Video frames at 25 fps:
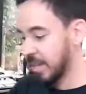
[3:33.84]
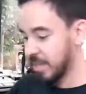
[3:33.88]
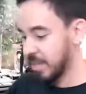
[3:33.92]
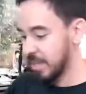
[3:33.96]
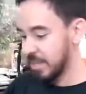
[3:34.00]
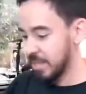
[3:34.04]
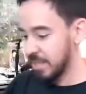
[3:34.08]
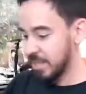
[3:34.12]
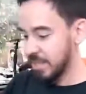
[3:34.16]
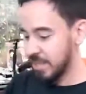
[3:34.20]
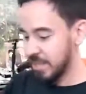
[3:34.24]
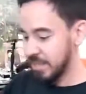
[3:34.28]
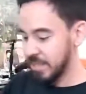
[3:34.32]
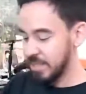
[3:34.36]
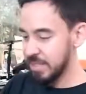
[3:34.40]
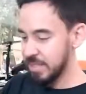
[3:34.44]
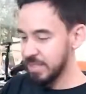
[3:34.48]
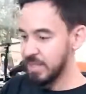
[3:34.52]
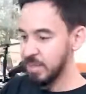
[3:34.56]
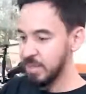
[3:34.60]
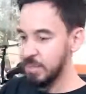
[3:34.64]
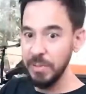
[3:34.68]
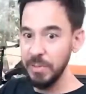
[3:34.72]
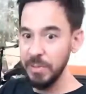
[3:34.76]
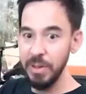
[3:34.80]
So this is
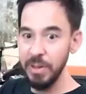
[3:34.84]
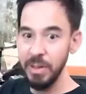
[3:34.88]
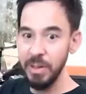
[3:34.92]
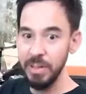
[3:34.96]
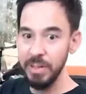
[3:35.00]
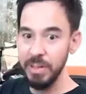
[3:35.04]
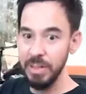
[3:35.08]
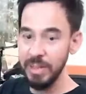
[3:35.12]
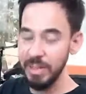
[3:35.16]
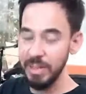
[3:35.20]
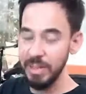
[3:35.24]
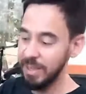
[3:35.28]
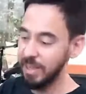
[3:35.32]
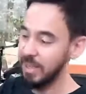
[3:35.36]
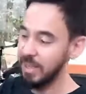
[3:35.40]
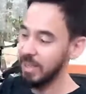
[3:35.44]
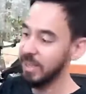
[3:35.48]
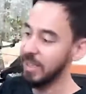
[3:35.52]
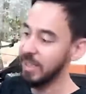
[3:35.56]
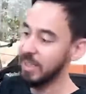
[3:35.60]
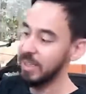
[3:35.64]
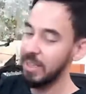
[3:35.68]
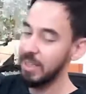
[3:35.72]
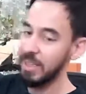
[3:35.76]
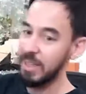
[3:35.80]
the book.
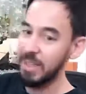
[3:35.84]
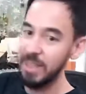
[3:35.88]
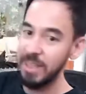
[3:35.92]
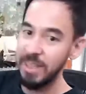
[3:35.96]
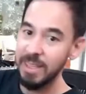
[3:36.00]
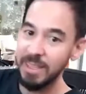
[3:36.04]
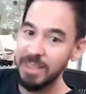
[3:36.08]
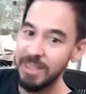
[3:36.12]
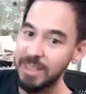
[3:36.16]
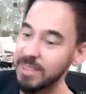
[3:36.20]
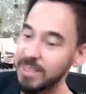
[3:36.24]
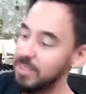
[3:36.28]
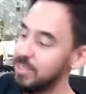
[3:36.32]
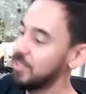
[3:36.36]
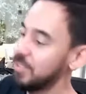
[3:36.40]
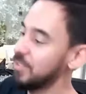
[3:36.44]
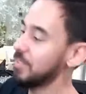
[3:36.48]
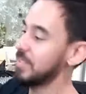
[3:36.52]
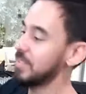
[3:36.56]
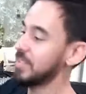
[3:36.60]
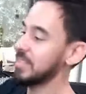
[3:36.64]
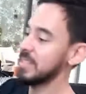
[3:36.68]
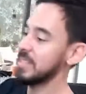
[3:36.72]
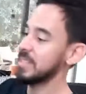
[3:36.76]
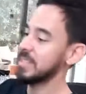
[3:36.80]
As you
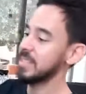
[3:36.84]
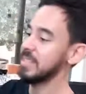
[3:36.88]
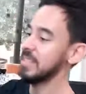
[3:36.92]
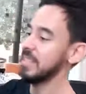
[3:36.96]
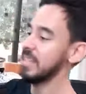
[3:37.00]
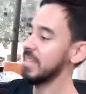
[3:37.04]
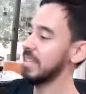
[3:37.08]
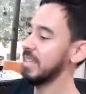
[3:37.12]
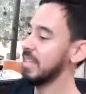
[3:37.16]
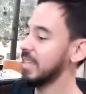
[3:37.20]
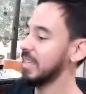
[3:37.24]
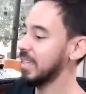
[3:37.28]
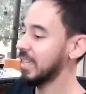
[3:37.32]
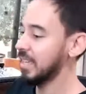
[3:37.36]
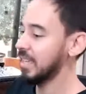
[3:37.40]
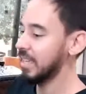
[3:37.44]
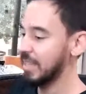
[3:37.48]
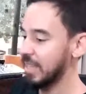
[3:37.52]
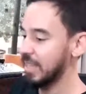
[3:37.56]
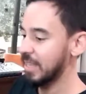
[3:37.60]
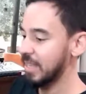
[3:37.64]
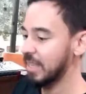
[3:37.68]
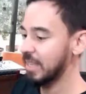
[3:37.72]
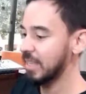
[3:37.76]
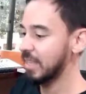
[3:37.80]
can see,
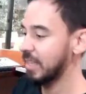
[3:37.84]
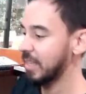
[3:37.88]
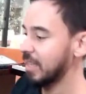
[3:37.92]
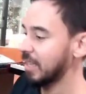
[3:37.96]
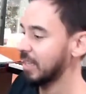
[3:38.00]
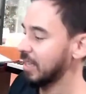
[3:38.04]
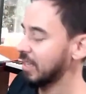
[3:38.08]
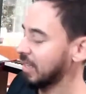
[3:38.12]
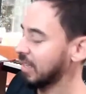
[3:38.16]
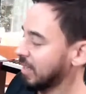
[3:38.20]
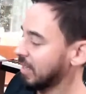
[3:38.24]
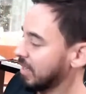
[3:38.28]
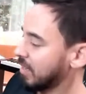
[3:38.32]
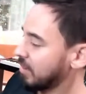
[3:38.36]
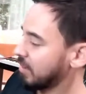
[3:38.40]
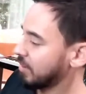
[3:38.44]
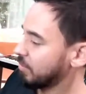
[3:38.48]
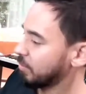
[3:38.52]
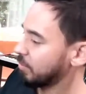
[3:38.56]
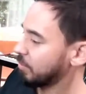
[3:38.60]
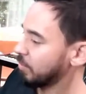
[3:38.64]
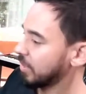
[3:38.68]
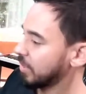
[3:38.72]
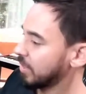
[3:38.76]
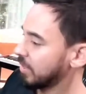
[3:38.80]

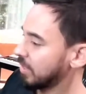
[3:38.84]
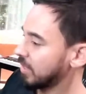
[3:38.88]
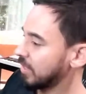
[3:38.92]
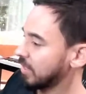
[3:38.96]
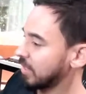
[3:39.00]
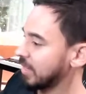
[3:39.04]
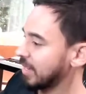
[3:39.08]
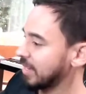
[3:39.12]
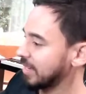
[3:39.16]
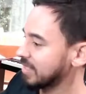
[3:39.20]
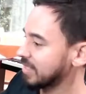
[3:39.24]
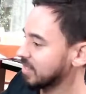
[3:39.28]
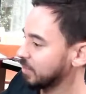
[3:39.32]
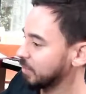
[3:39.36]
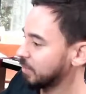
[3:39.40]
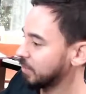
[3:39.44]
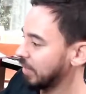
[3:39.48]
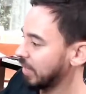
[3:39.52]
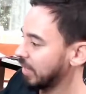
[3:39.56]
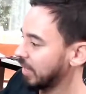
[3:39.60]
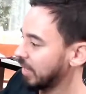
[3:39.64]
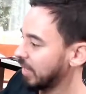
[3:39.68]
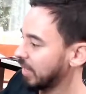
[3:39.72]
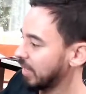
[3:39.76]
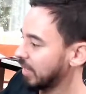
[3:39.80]
really nice and
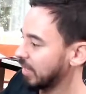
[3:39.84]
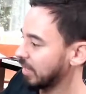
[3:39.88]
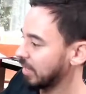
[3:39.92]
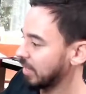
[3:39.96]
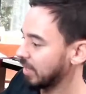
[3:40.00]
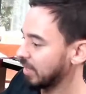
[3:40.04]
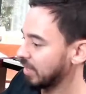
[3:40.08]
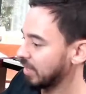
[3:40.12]
big,